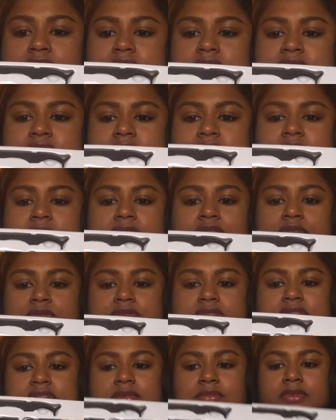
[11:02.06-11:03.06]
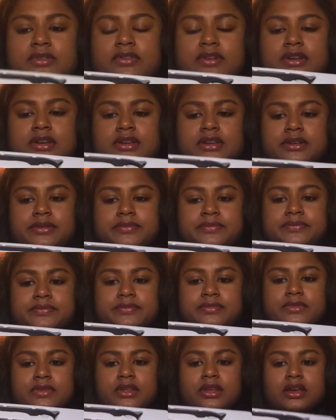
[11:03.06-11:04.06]
see, I've used some already,
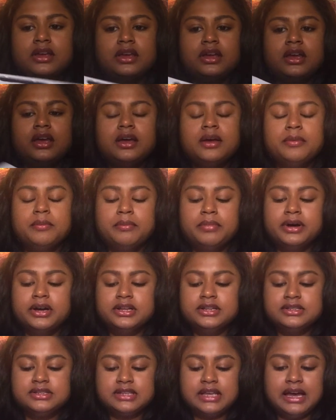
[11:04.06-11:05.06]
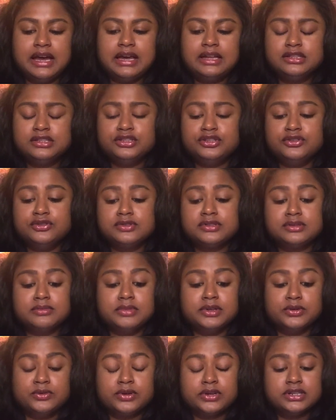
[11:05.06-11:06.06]
but I had to use them in
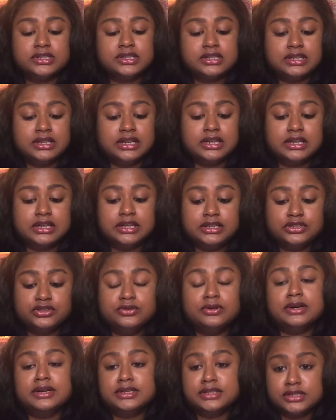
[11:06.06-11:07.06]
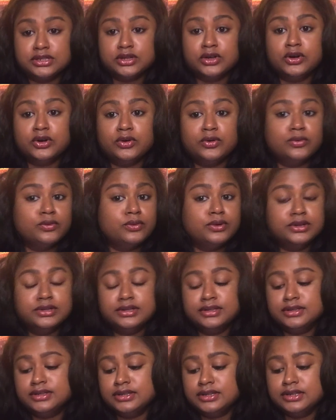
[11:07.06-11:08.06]
order to, like, let you guys know what the
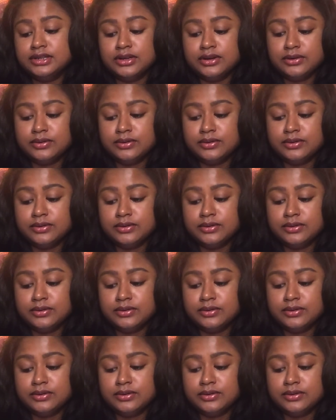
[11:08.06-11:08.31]
dealio